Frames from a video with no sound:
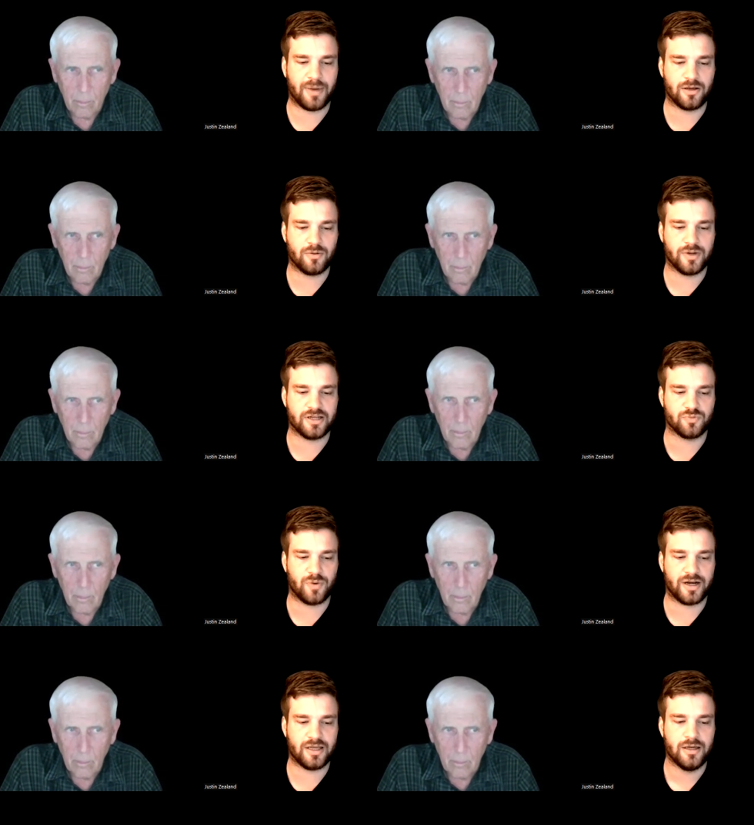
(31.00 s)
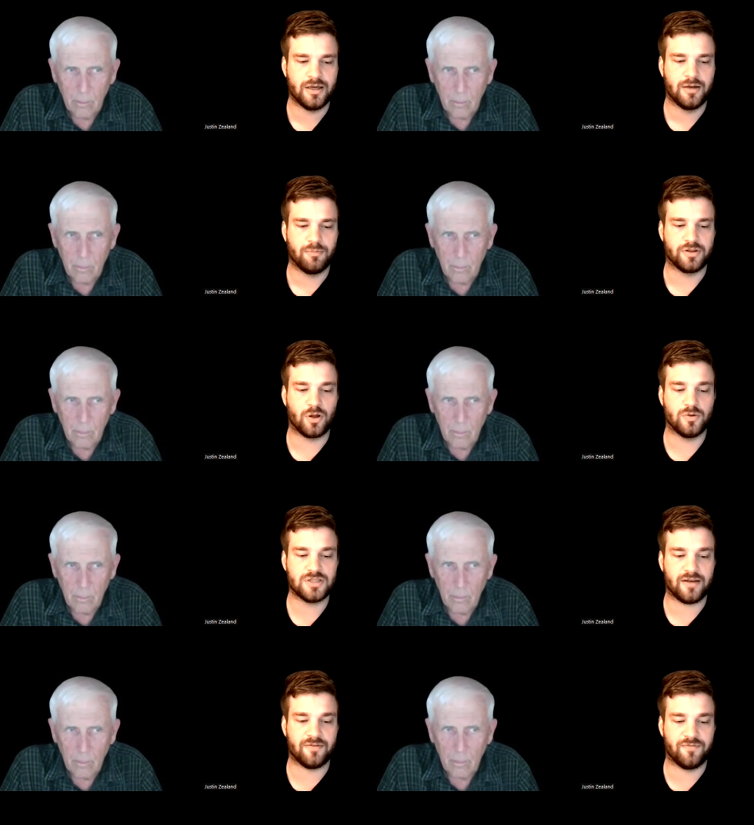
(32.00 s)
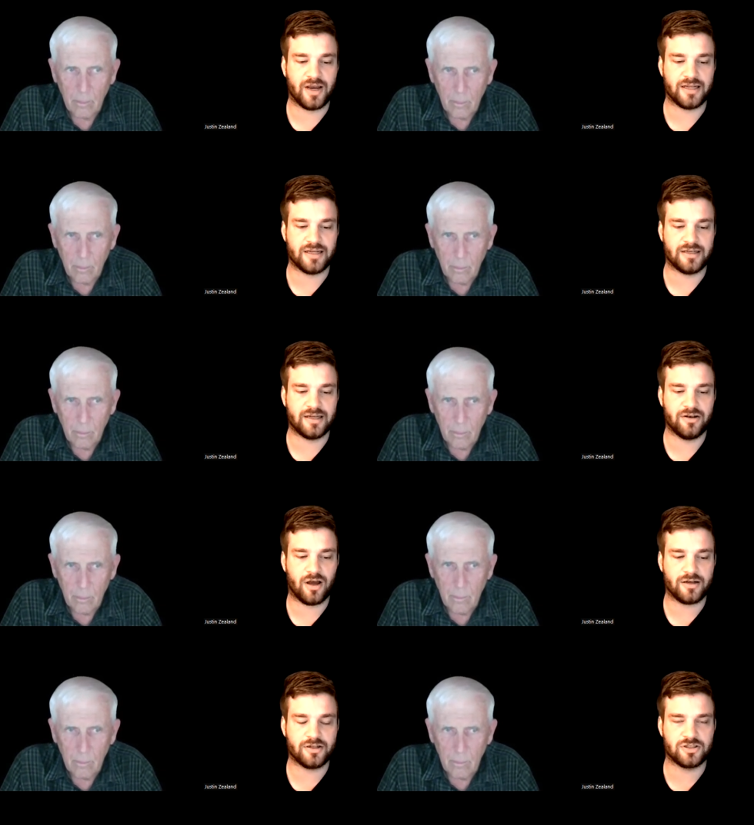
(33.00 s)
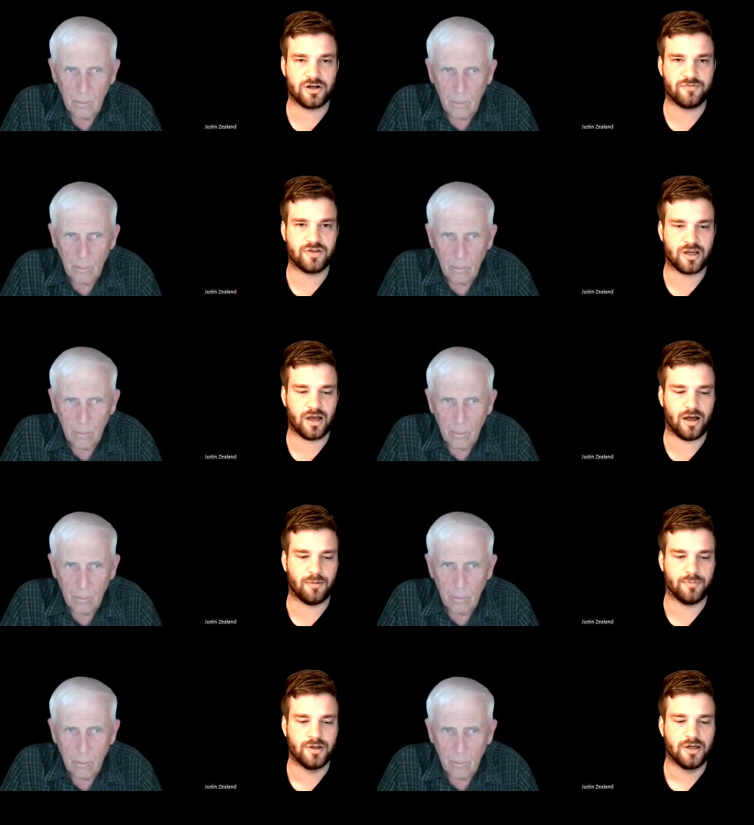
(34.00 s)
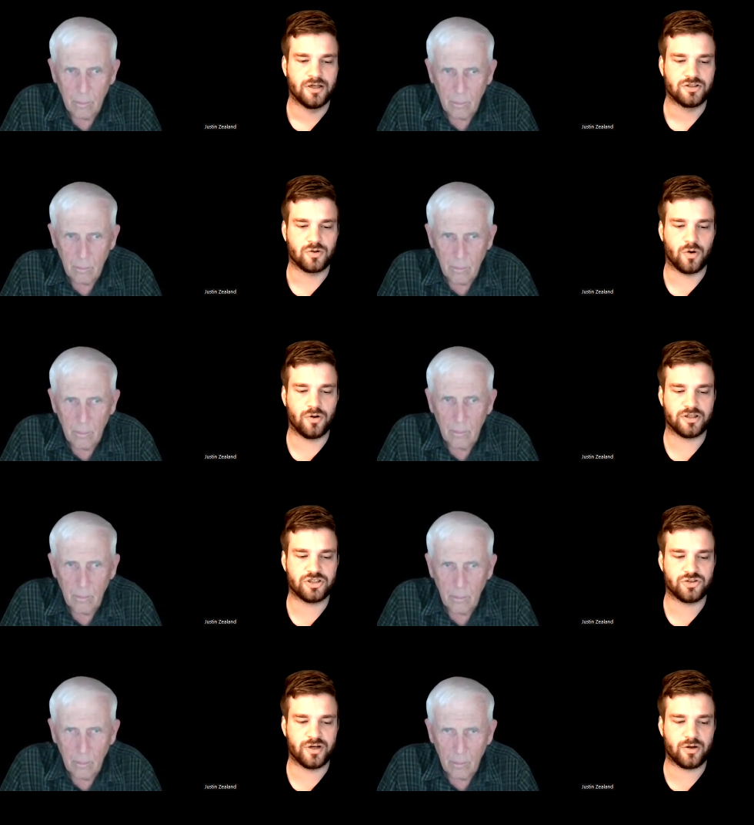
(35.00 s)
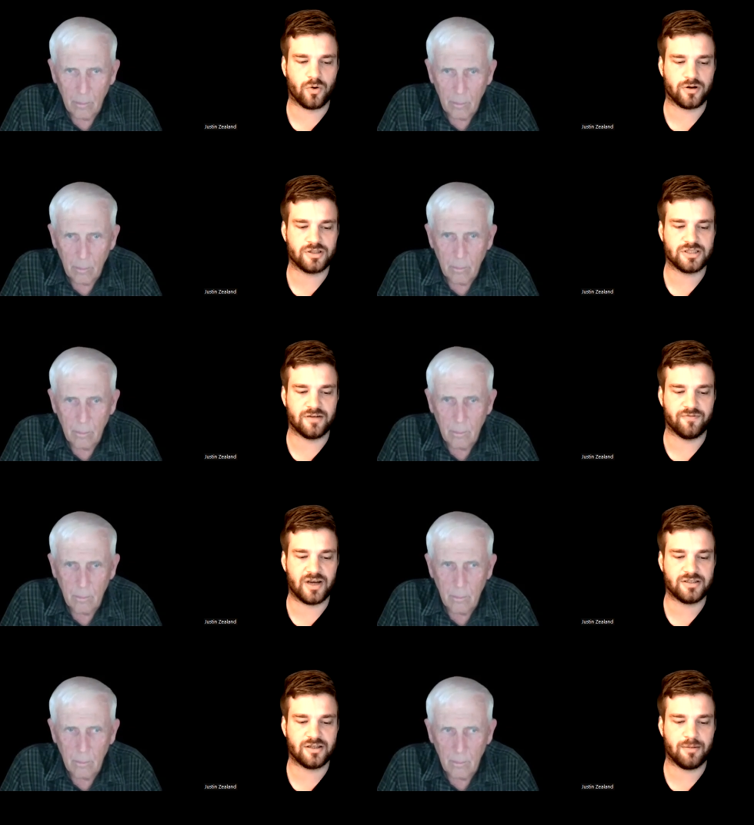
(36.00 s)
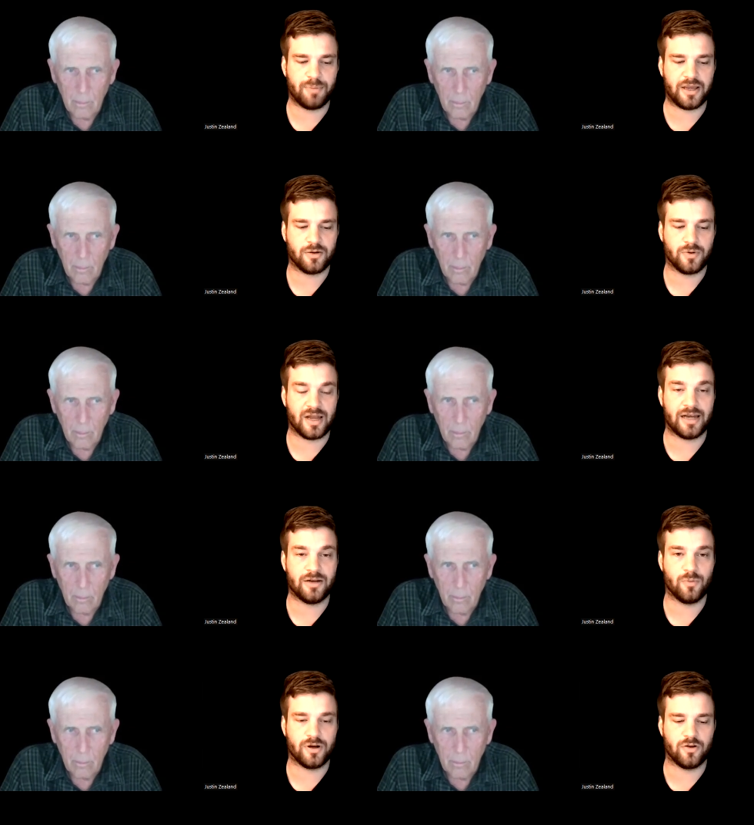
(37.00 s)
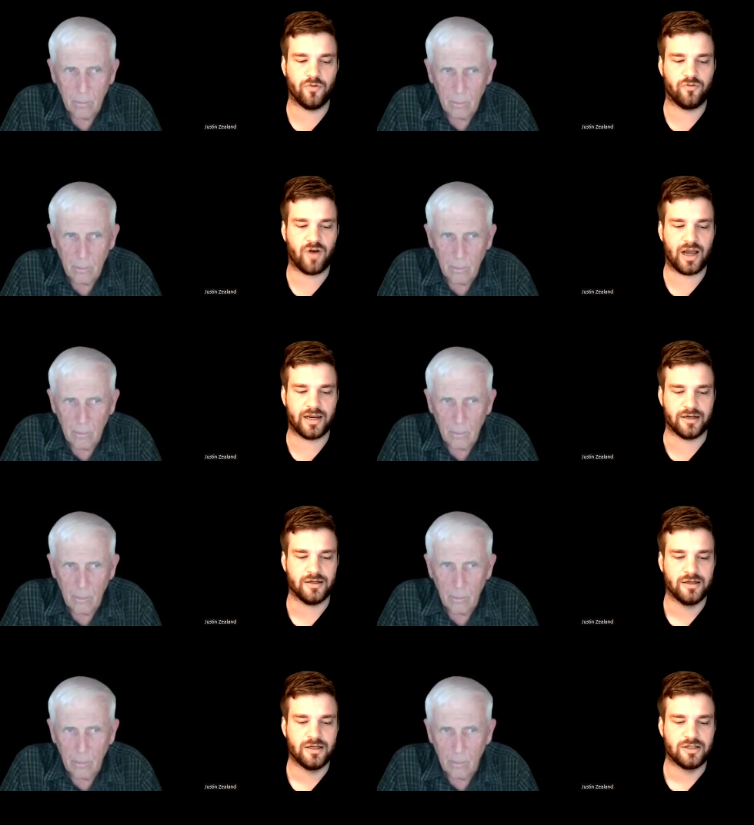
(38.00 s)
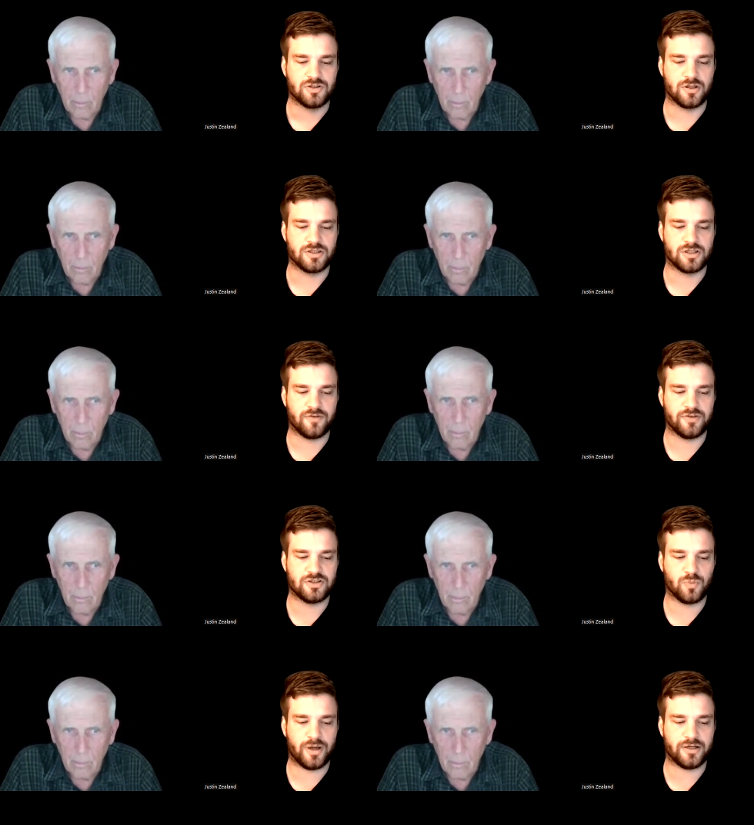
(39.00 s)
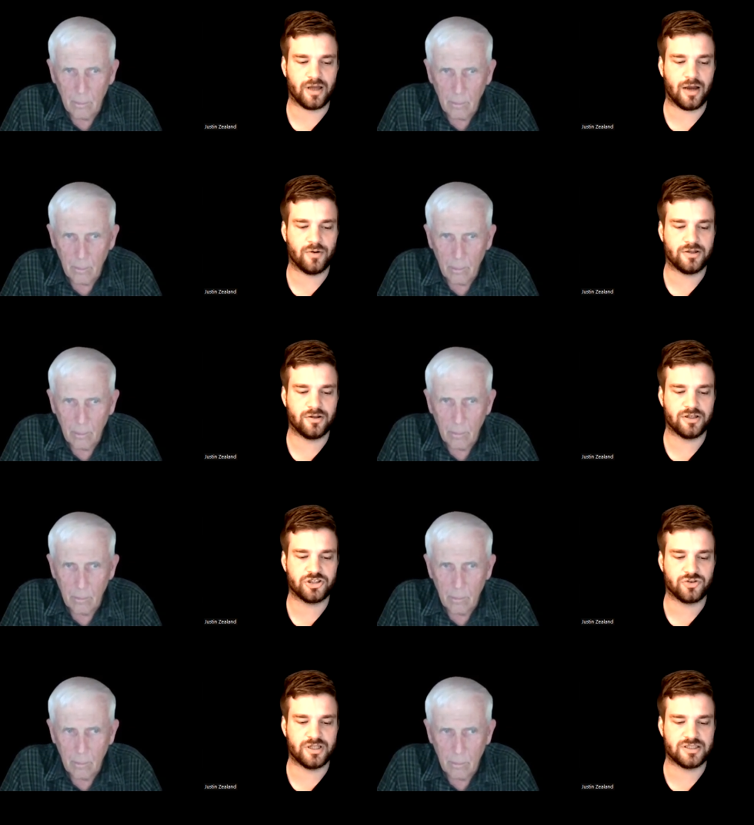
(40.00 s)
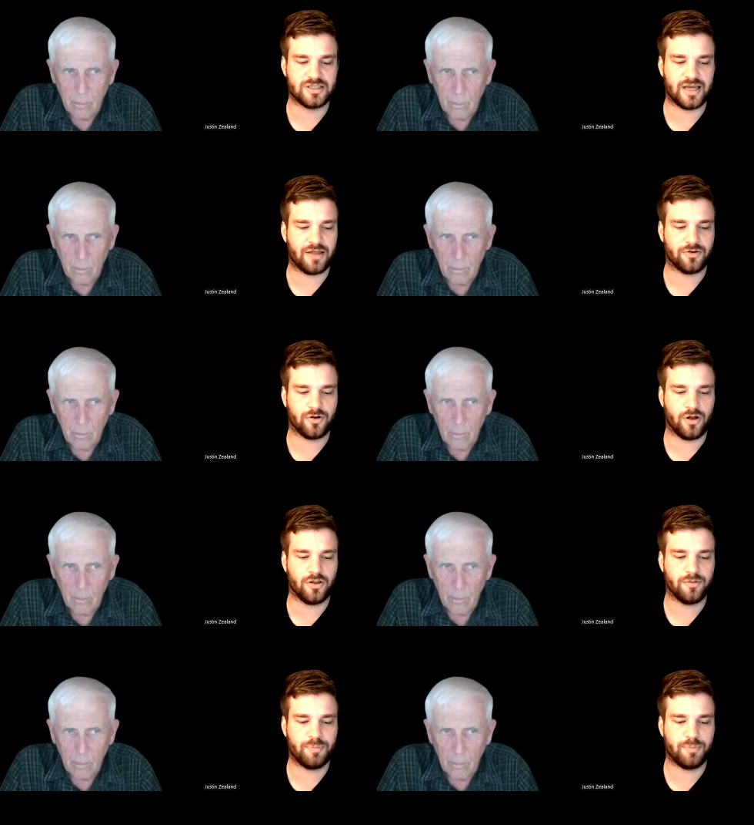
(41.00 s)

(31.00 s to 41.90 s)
Speaker 1: banquet is ready, but those I invited did not deserve to come. So go to the street corners and invite to the banquet anyone you find. So the servants went out into the streets and gathered all the